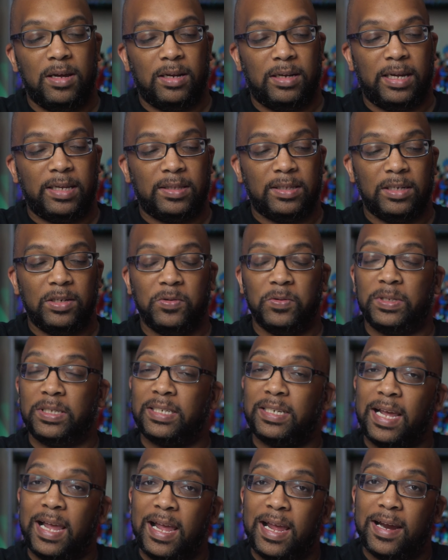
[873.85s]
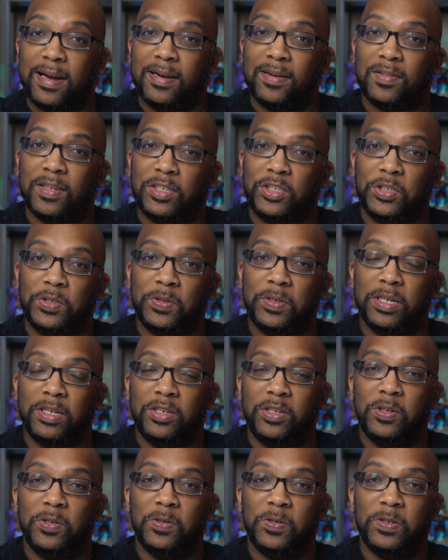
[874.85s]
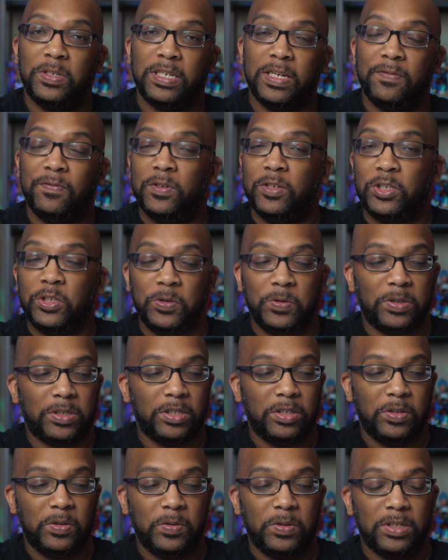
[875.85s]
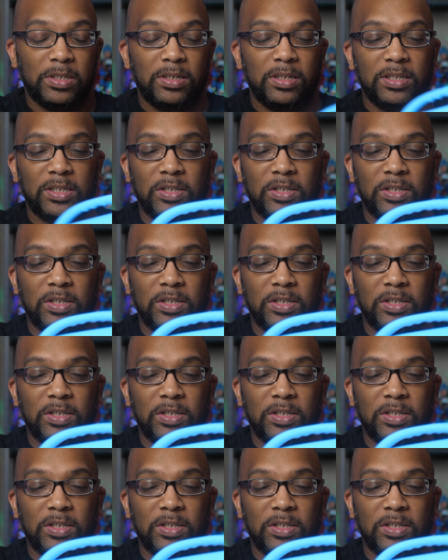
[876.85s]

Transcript: I like the little stand that you can use if you choose to use it.